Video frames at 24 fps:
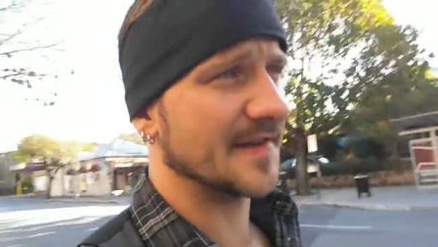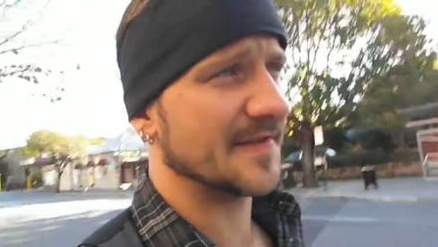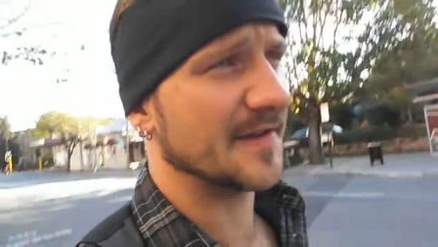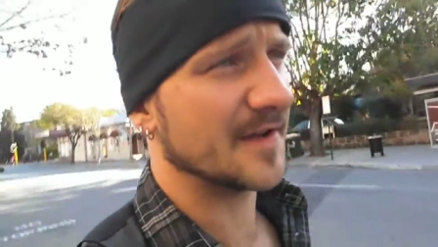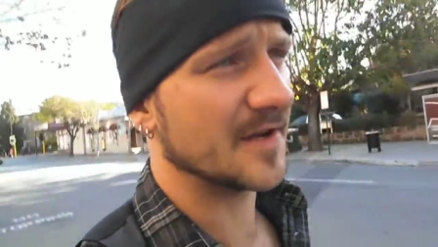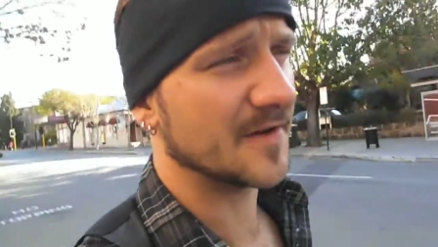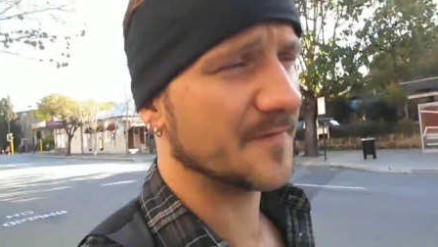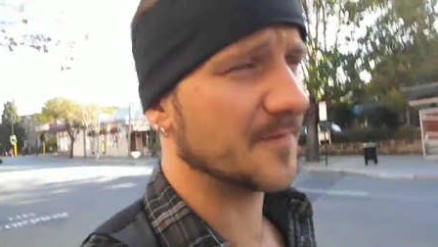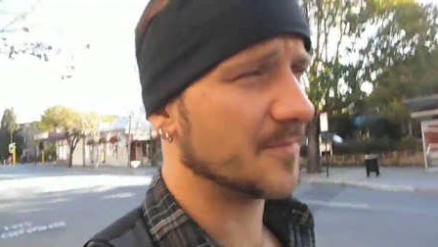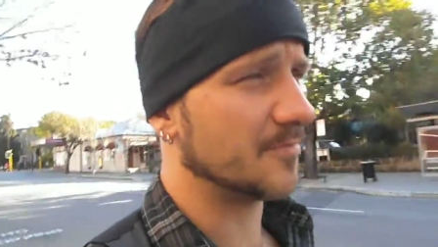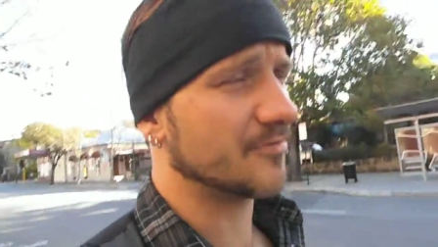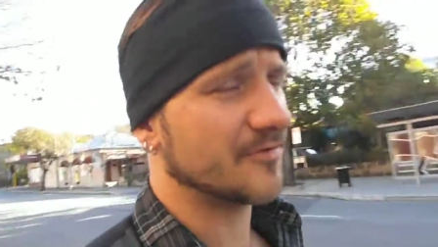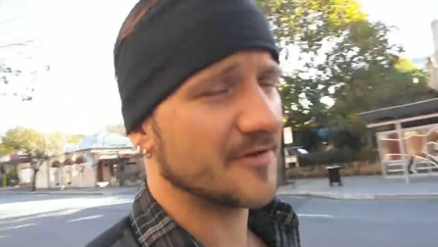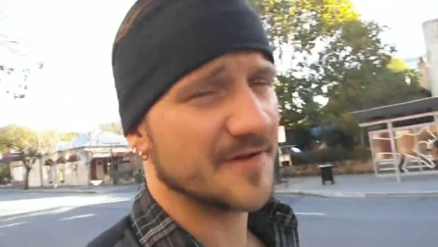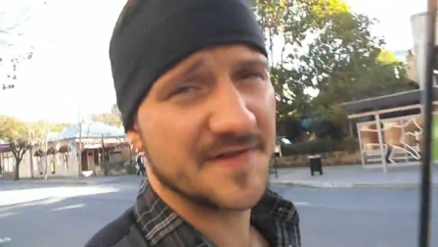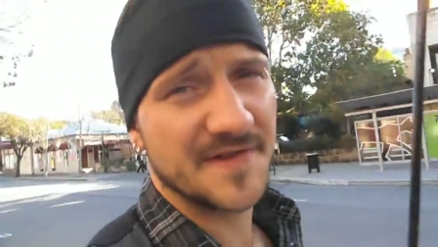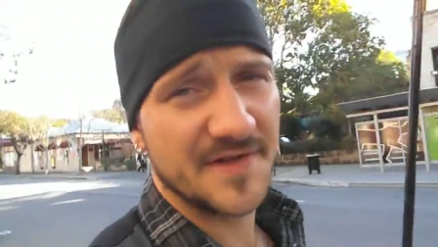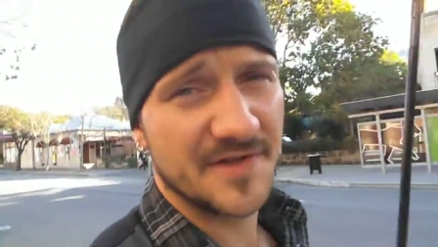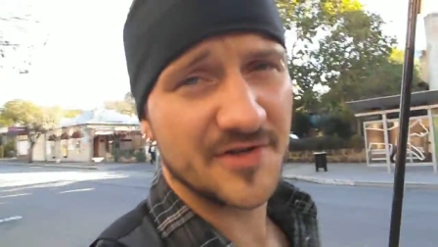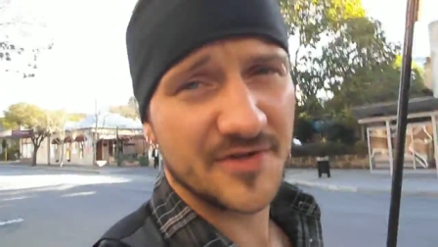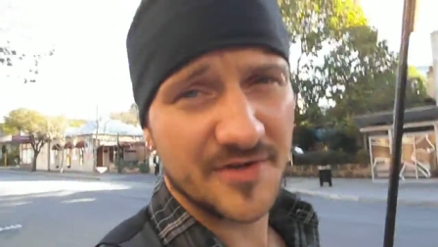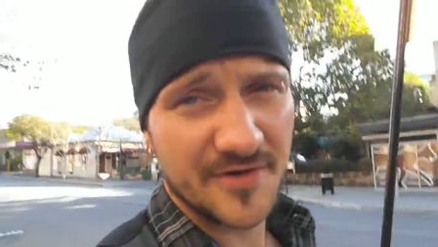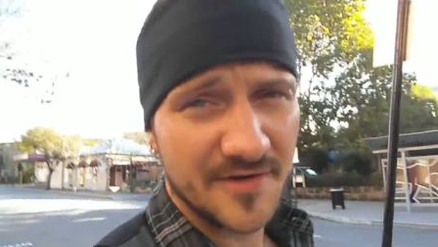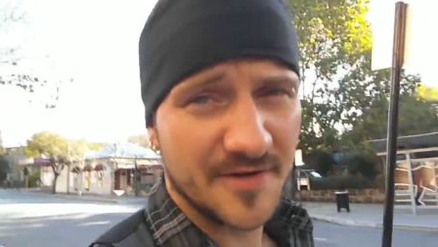I think for
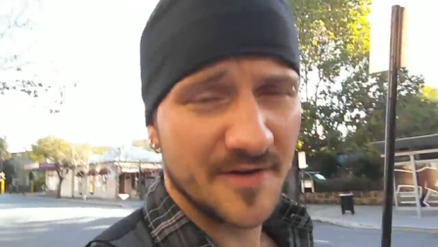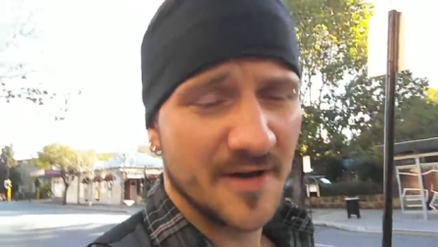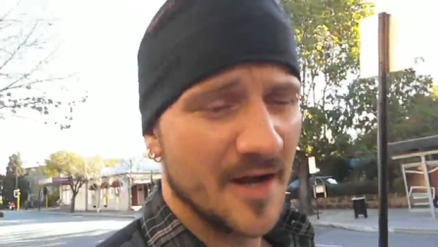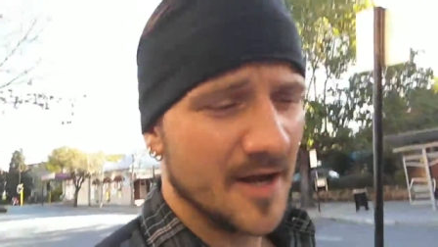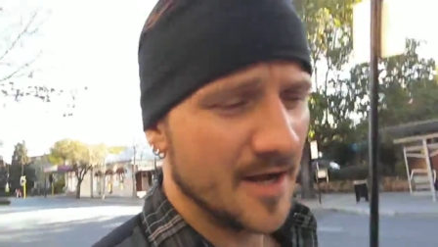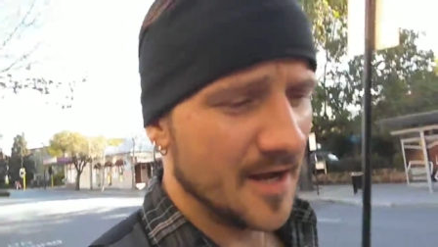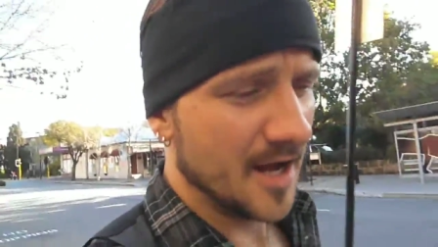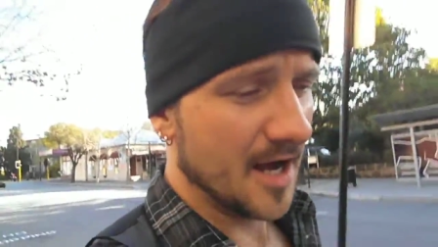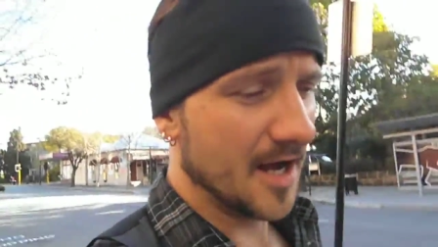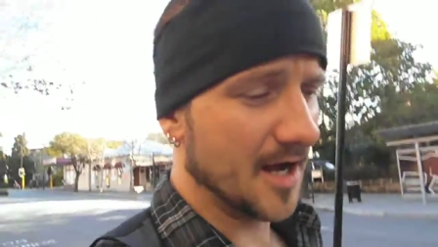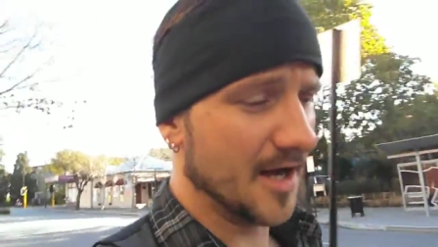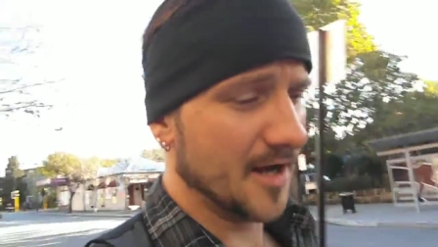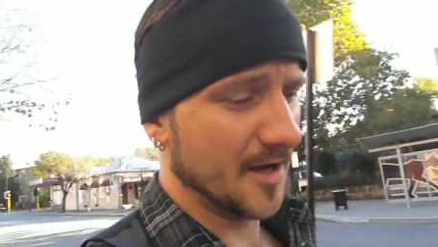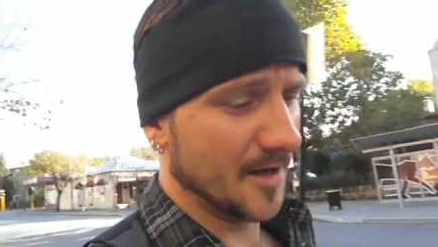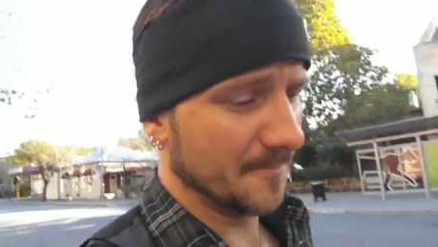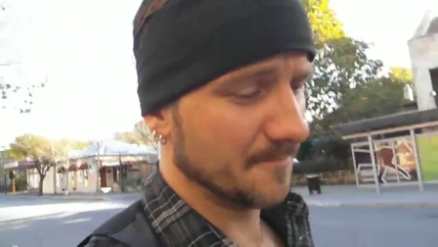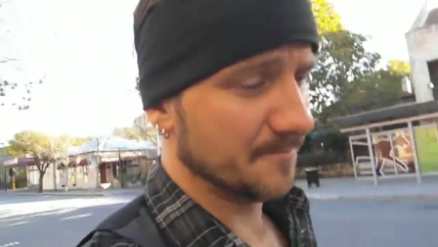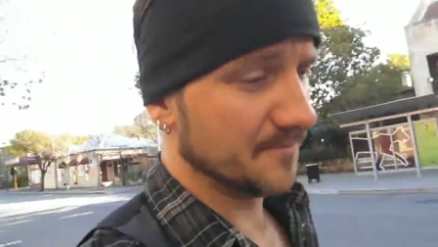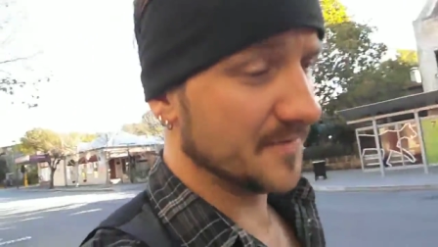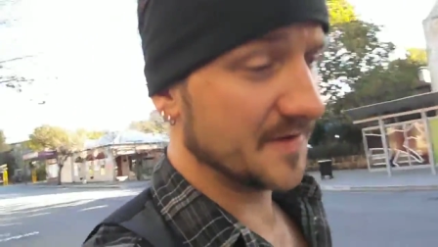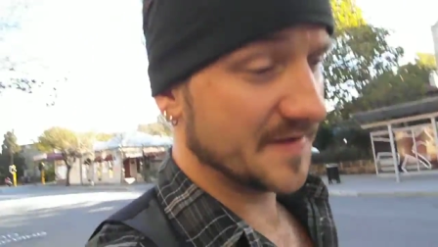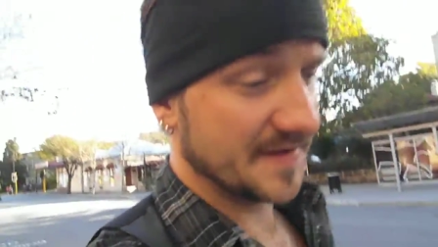prostitute uh,